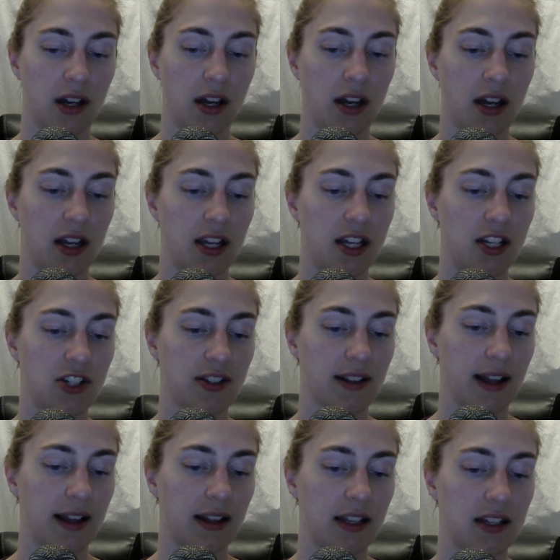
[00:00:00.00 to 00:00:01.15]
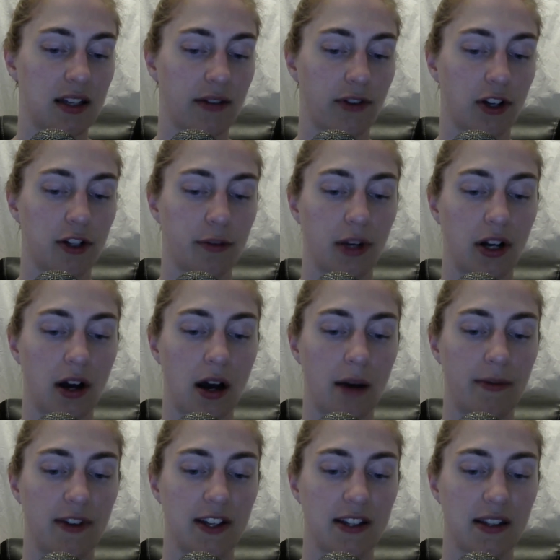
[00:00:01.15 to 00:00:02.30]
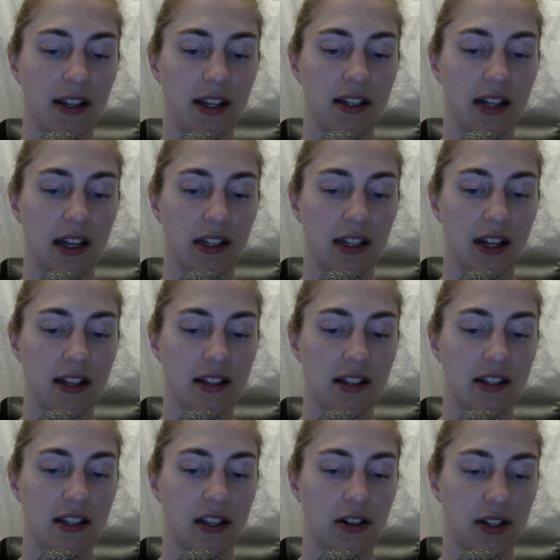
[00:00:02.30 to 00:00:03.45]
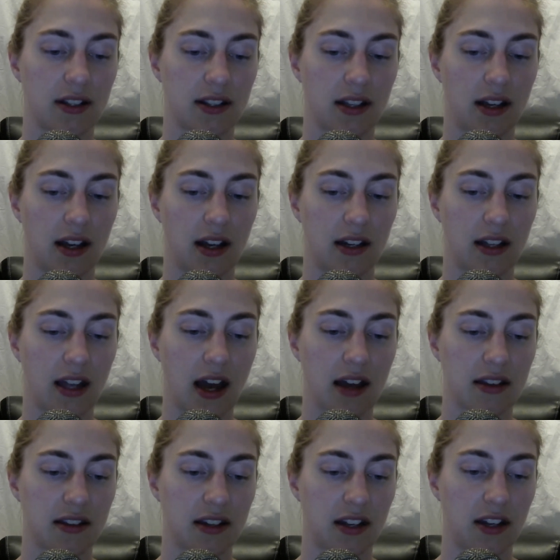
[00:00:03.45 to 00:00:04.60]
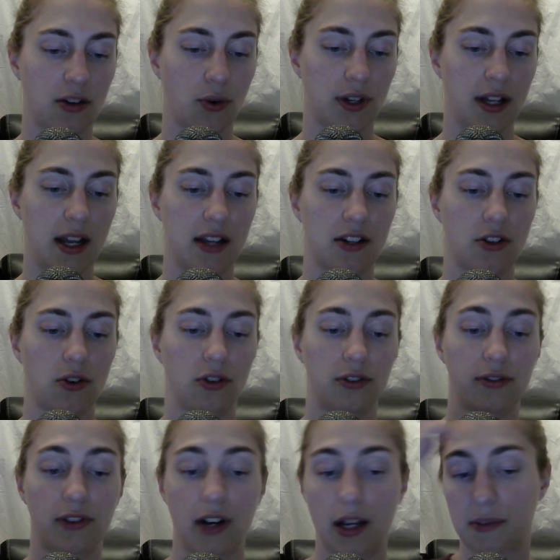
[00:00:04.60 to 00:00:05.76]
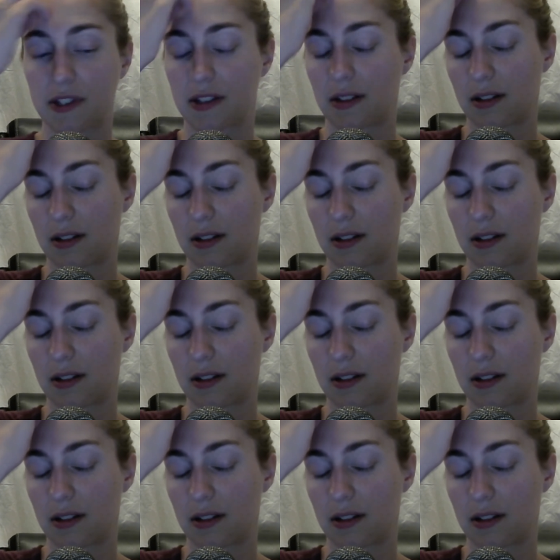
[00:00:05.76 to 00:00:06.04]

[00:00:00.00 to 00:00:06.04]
each slightly different but obviously intended as a series and cast in ornate gold frames.